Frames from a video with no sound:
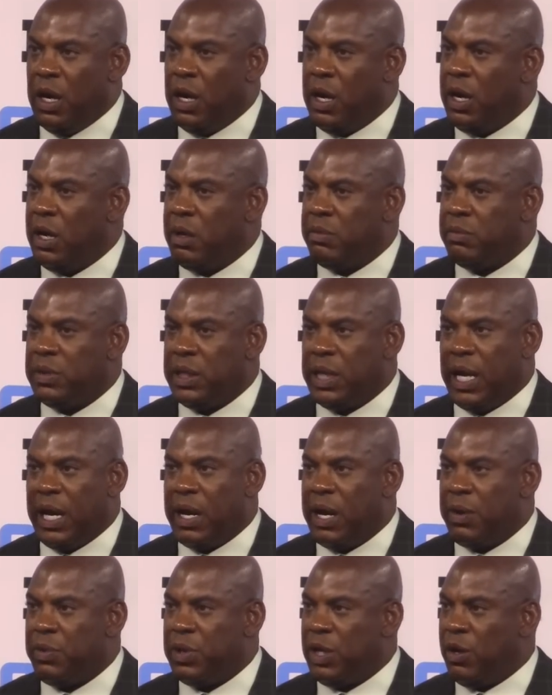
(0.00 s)
Um,
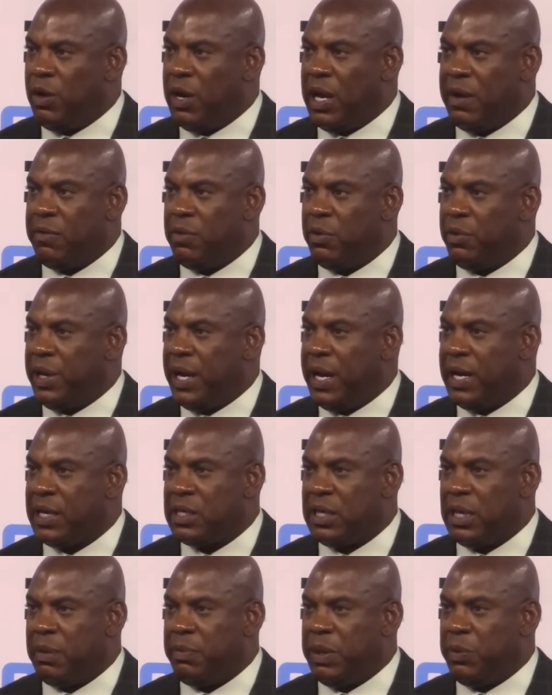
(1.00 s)
I really don't have a
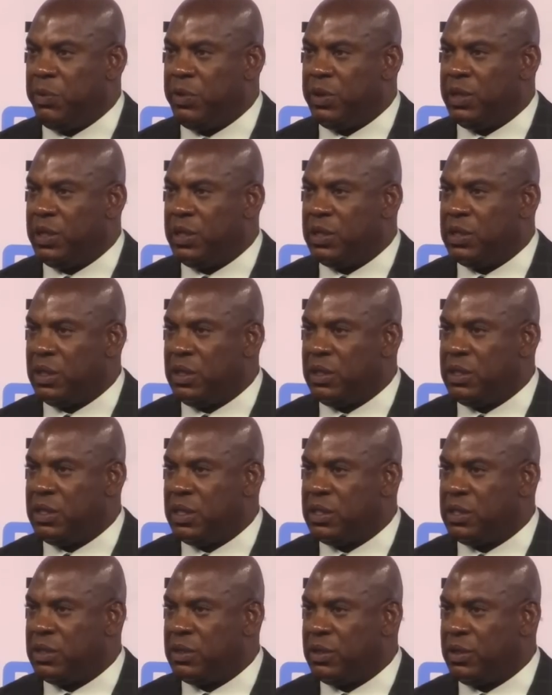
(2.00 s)
reaction. I mean, it
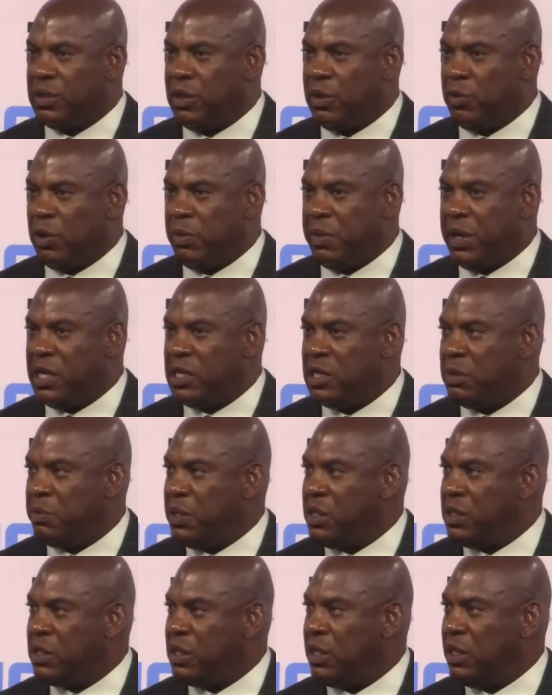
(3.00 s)
just you know remains to be
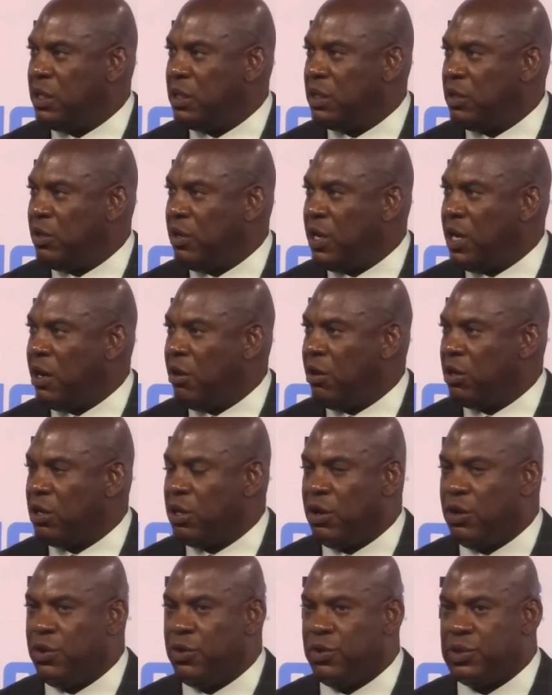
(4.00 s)
seen. You know how it
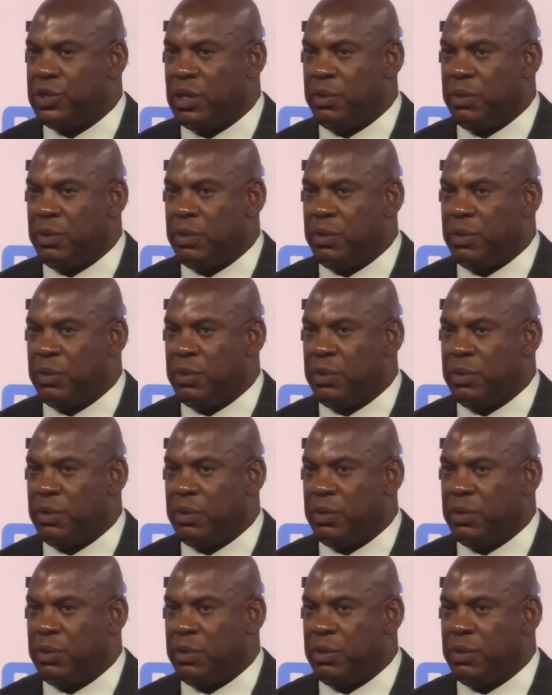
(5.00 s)
goes.